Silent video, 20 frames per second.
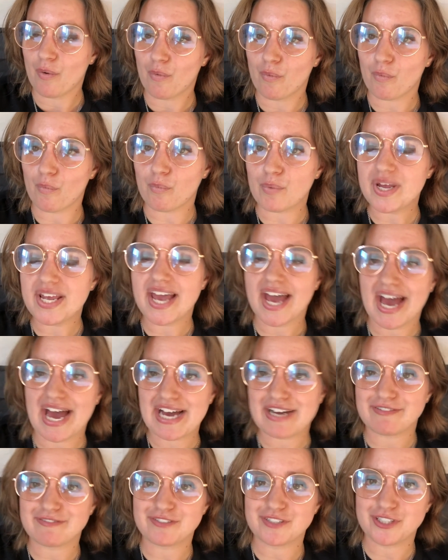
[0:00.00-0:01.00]
we
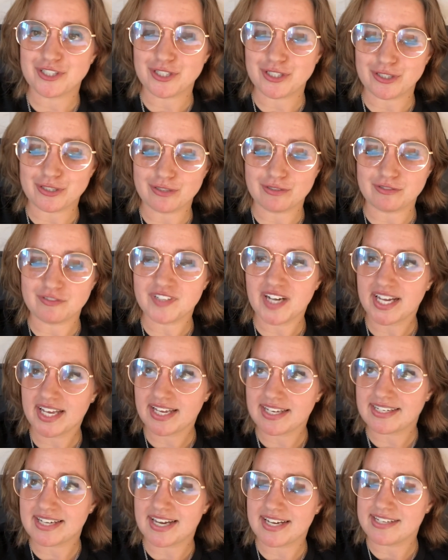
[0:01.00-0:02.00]
have to
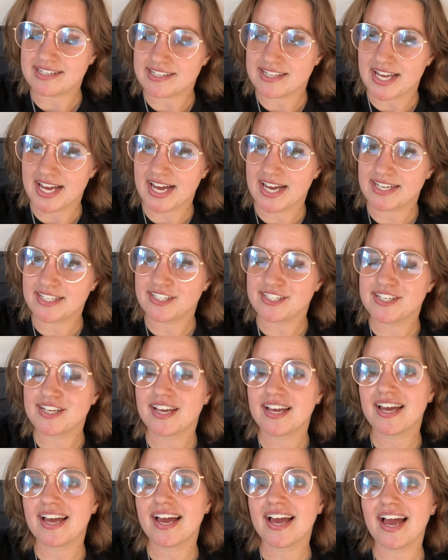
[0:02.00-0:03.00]
recognize that
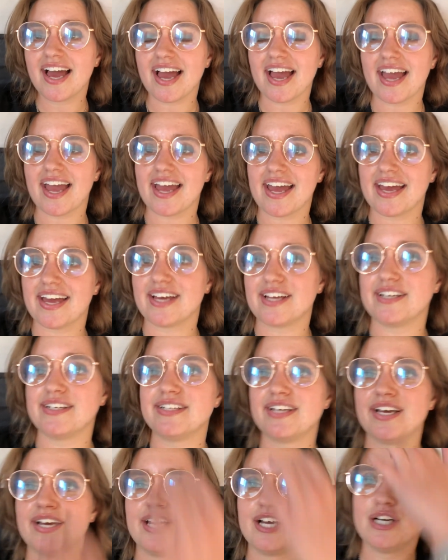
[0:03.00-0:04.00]
and
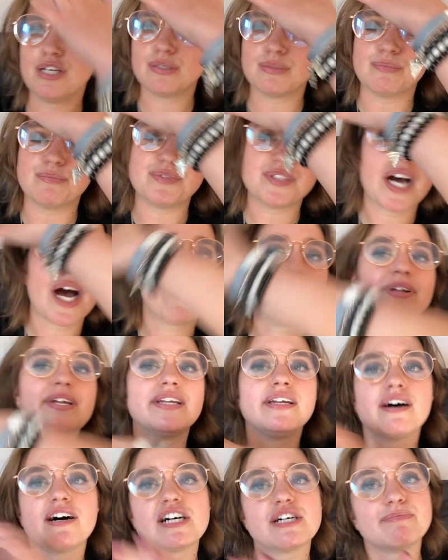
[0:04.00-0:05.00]
broaden
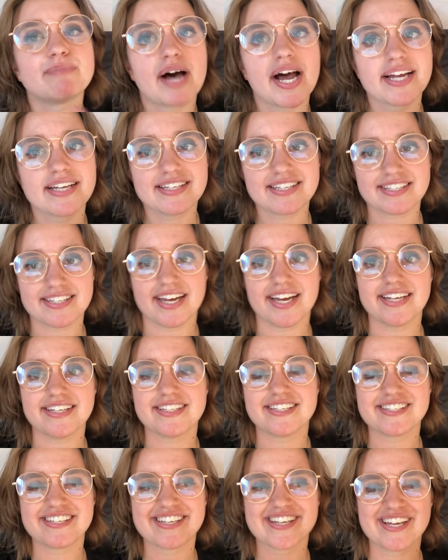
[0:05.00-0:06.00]
our
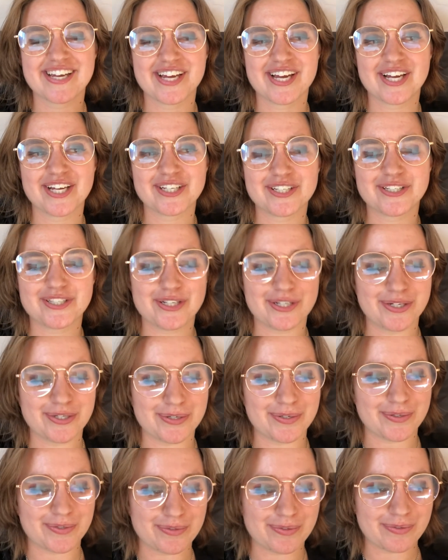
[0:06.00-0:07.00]
mindsets
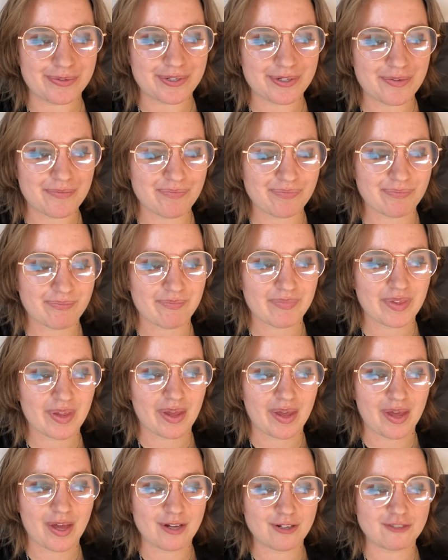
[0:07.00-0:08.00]
to
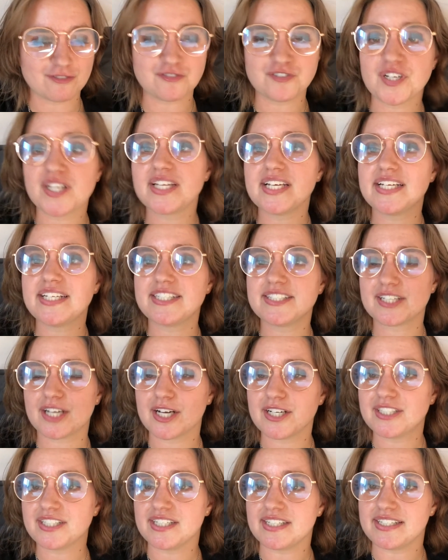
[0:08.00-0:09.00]
really
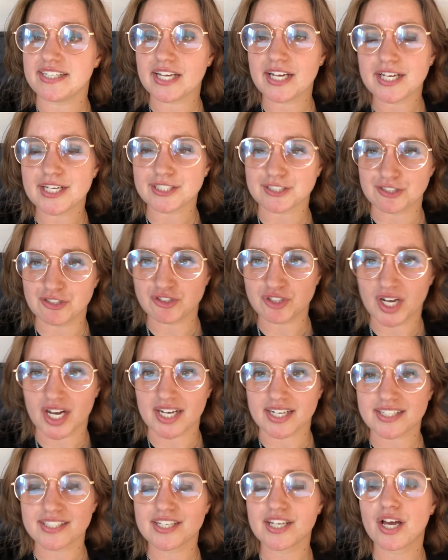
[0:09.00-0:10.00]
start to
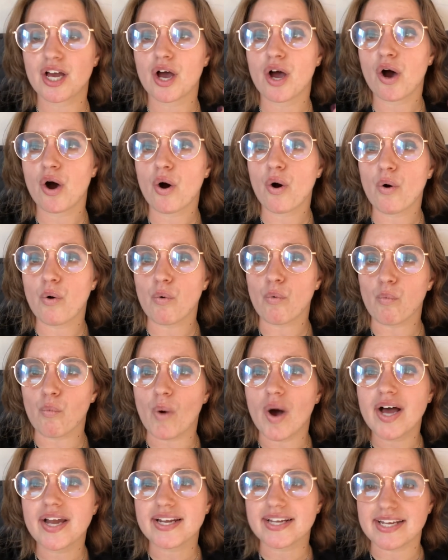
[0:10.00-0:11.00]
deconstruct
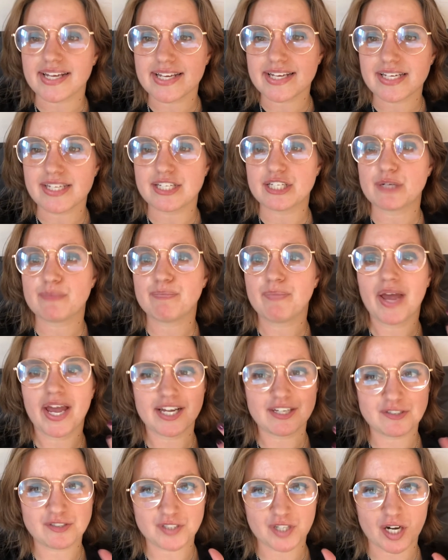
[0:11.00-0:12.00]
what is
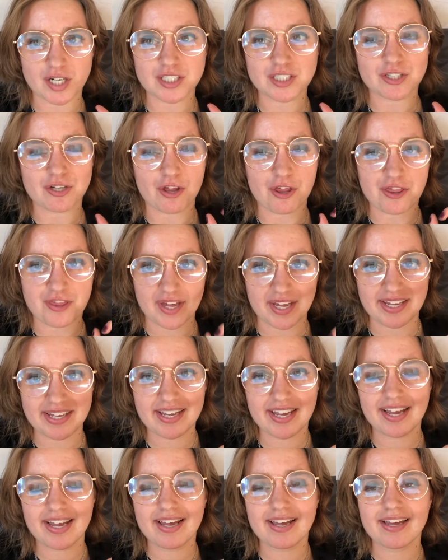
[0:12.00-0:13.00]
patriarchal
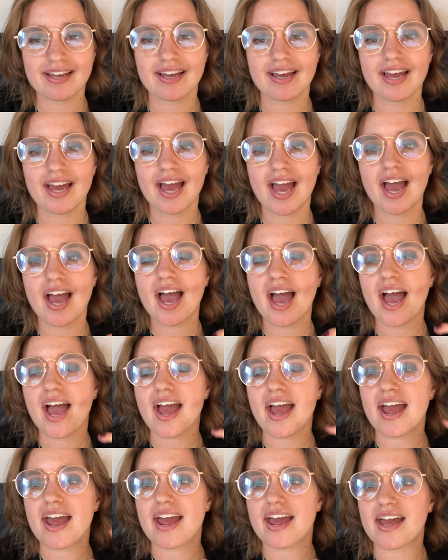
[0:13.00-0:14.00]
thinking
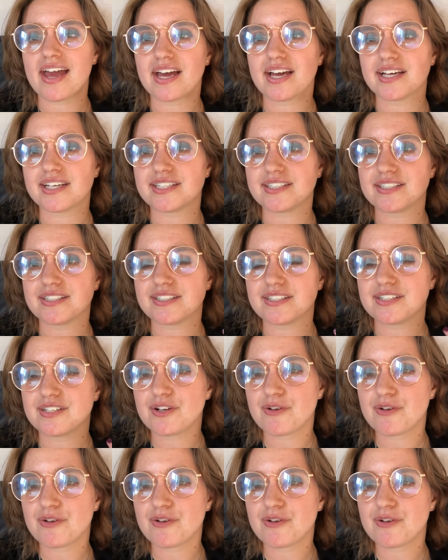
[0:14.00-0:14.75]
and